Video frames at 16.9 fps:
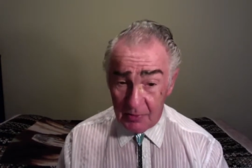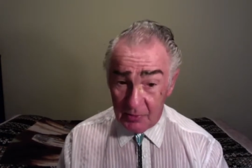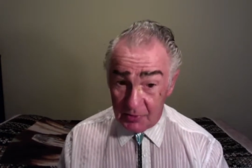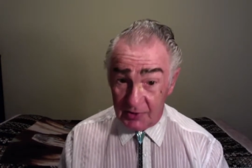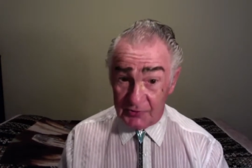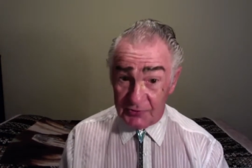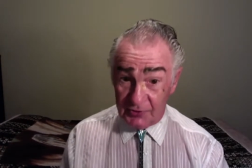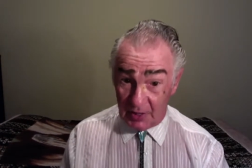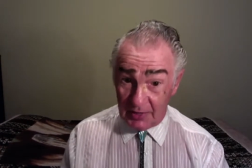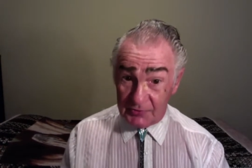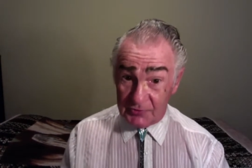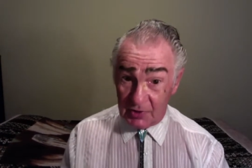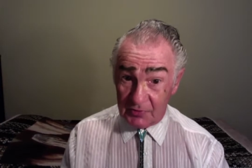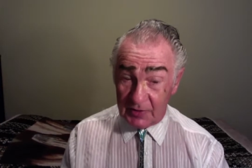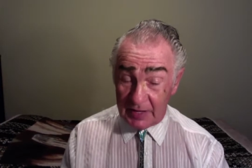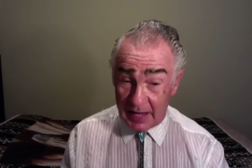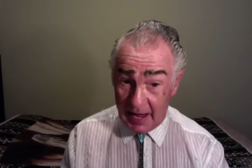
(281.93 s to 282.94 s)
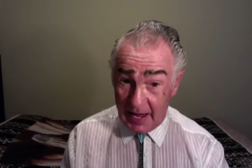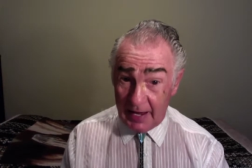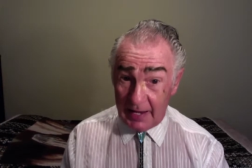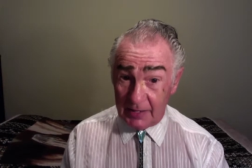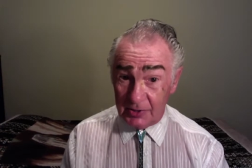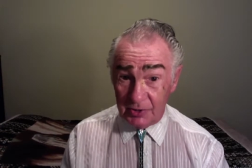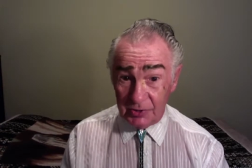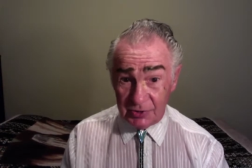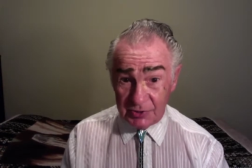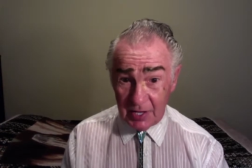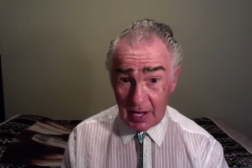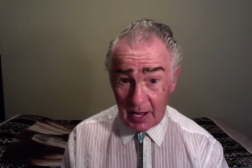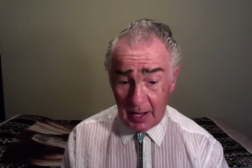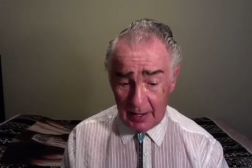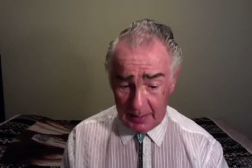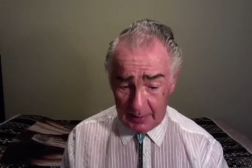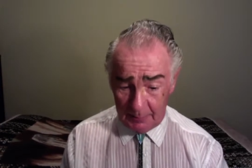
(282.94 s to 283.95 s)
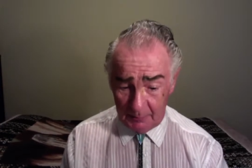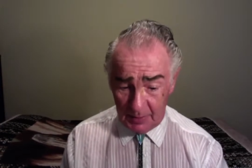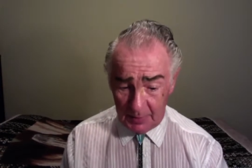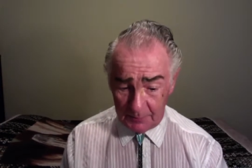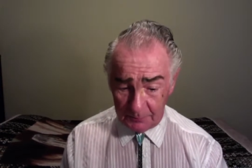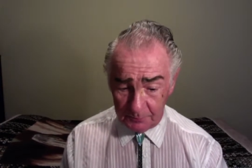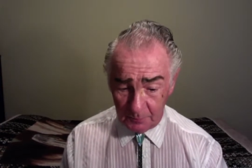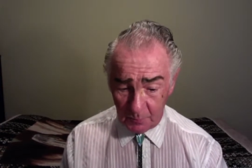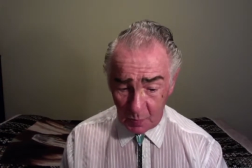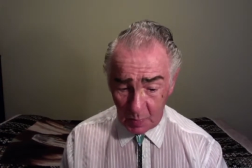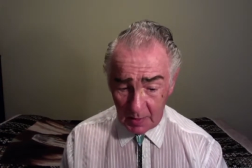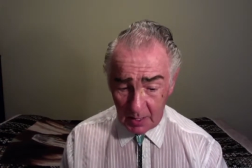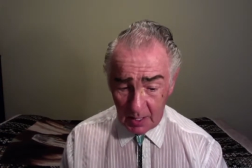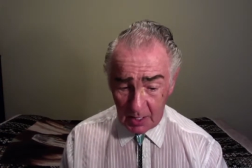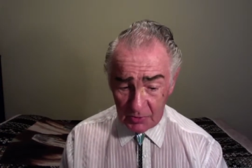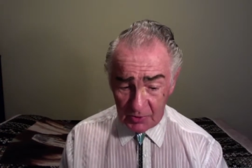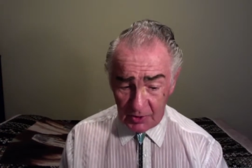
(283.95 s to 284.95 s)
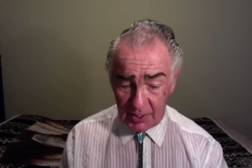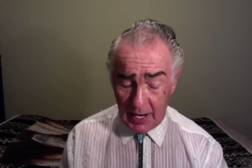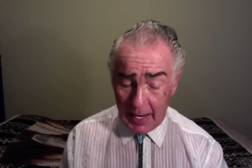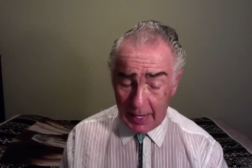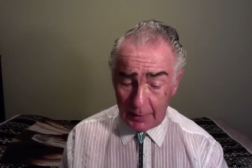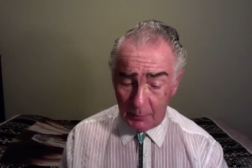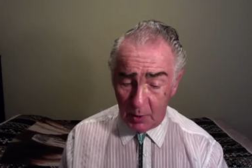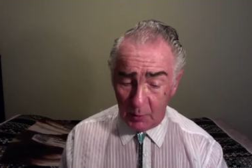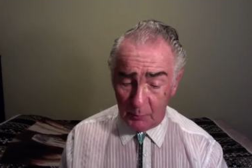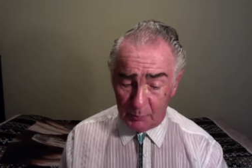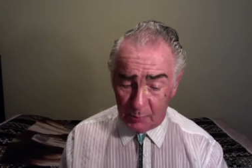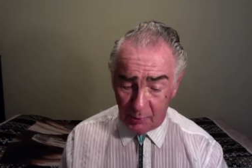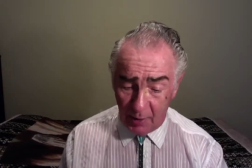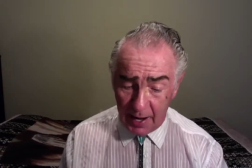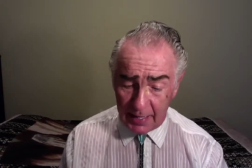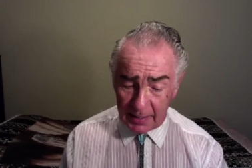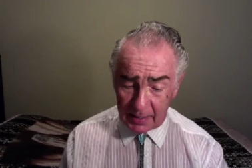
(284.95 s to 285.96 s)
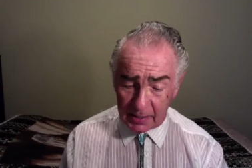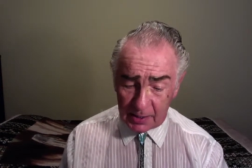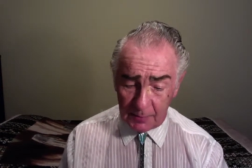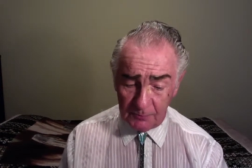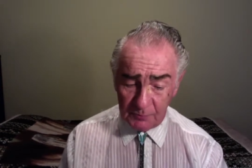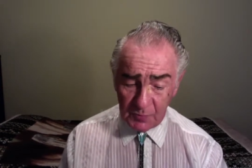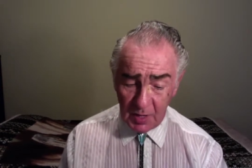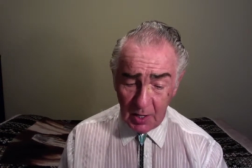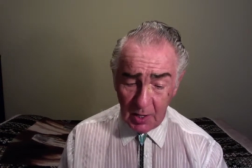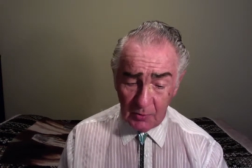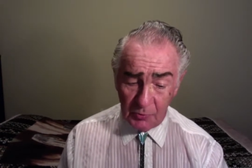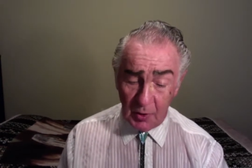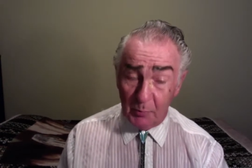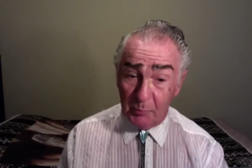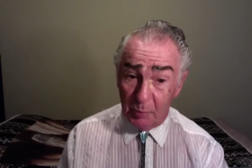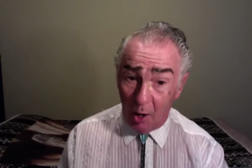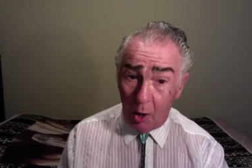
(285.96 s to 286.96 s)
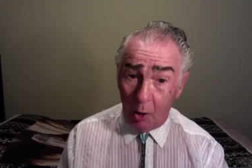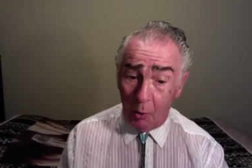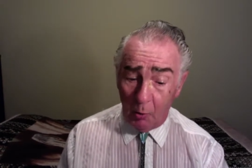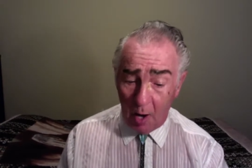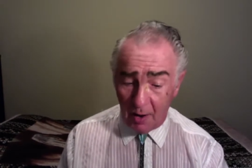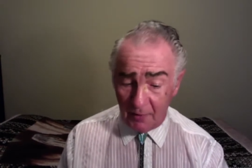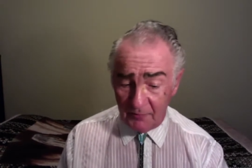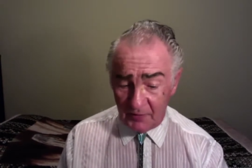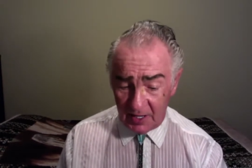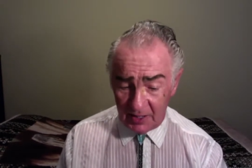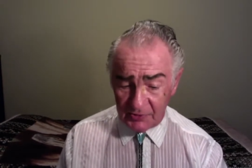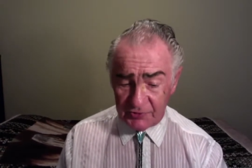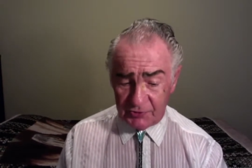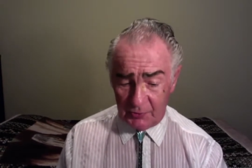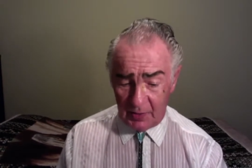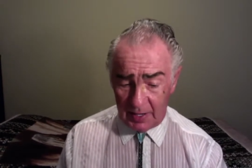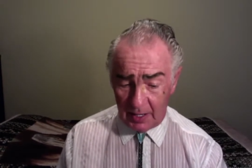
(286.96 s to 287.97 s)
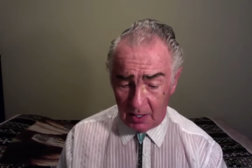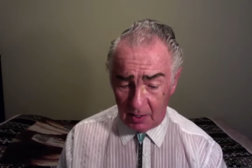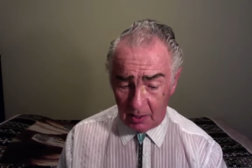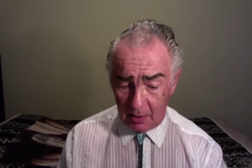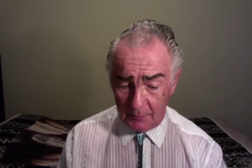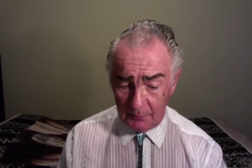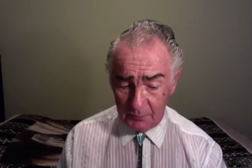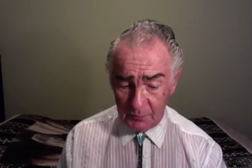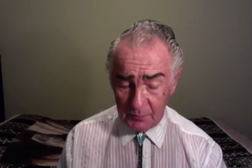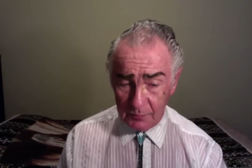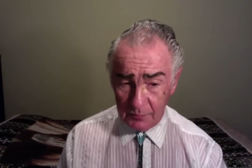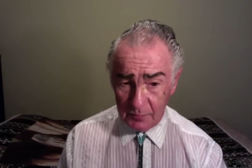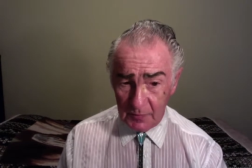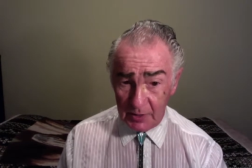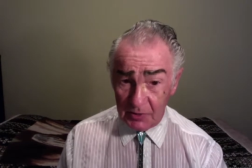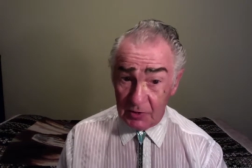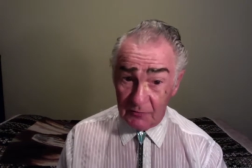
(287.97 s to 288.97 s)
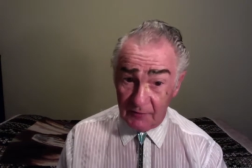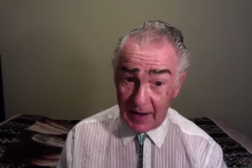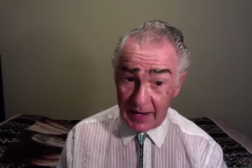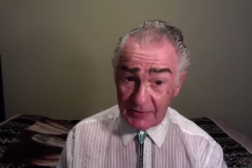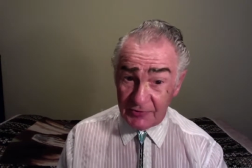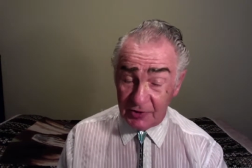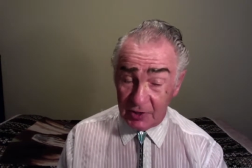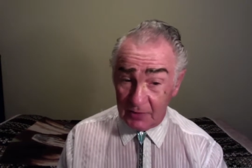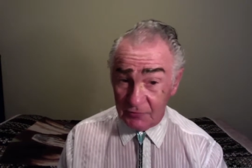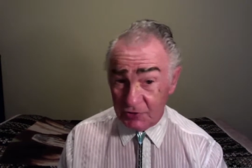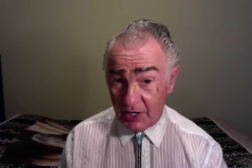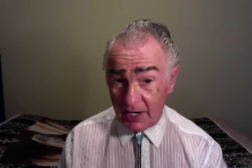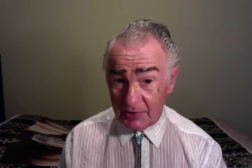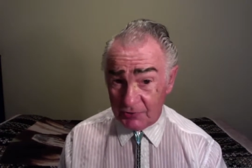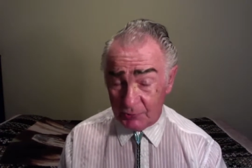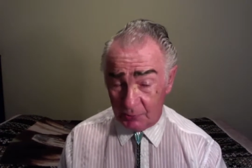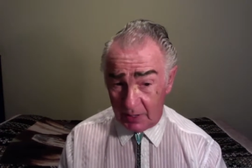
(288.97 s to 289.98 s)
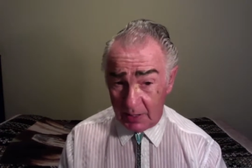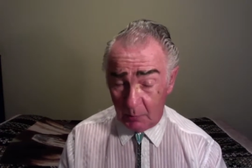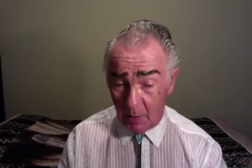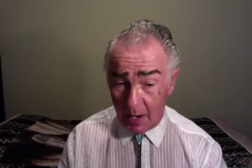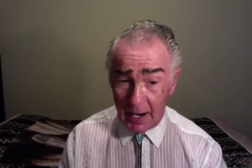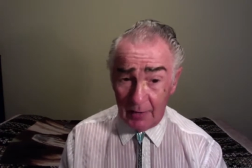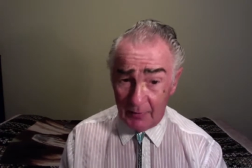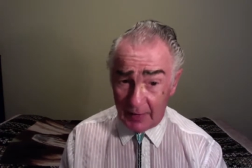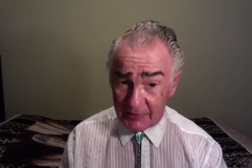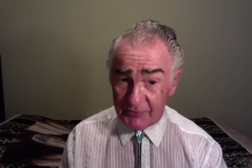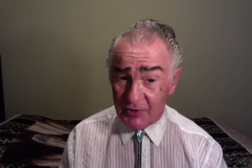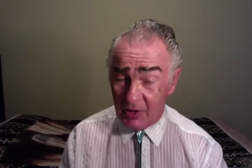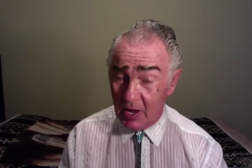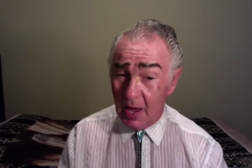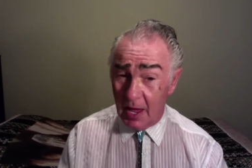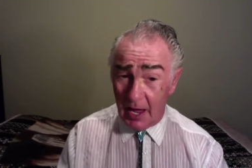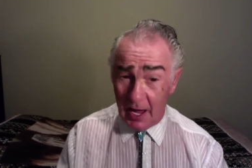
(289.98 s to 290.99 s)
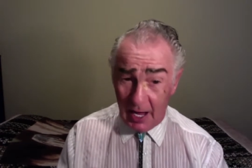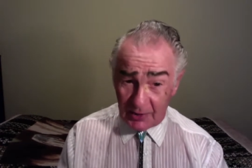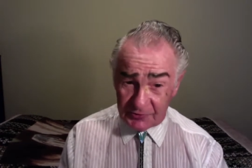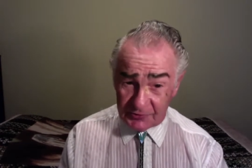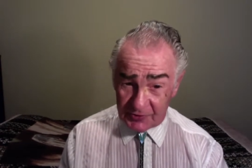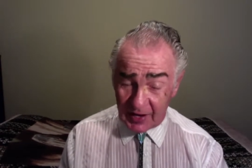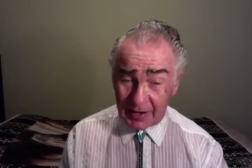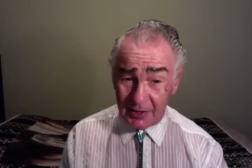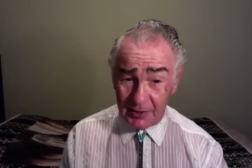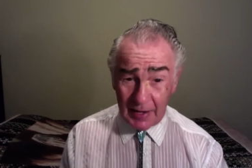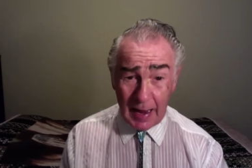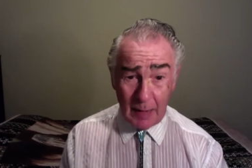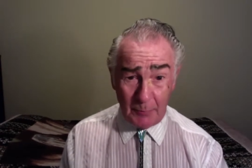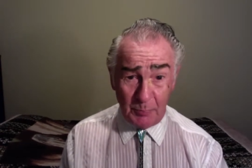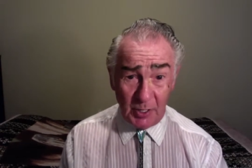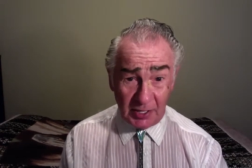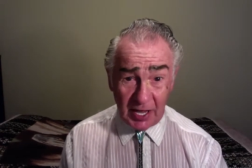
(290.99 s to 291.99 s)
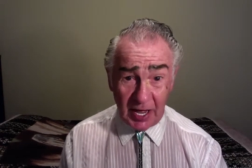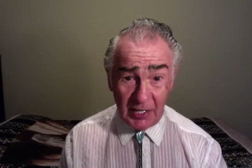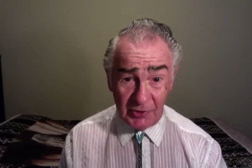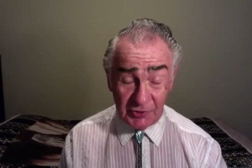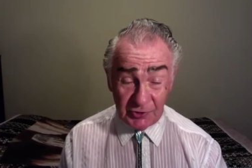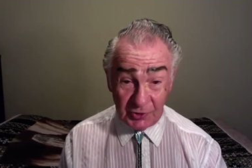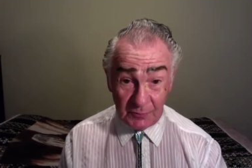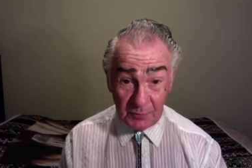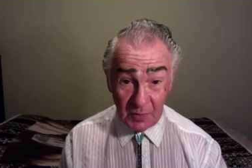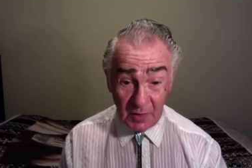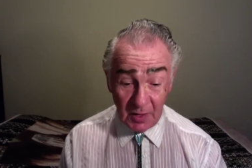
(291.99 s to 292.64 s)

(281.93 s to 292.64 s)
this is at the end time, that I will break the bow of Israel in the Valley of Jezreel. Well, that's a second application.